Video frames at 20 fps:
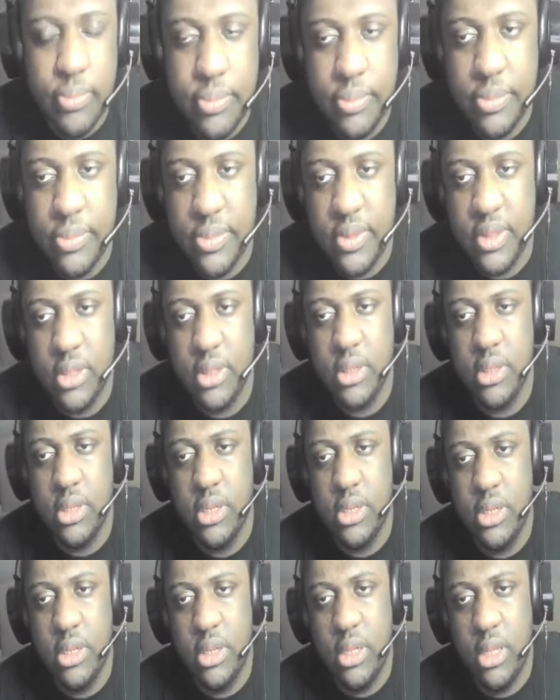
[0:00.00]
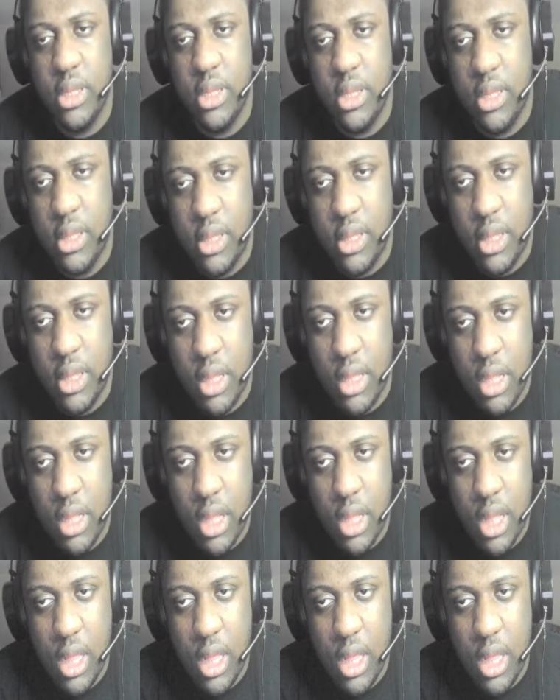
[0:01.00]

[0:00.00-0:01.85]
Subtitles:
Nobody speaks.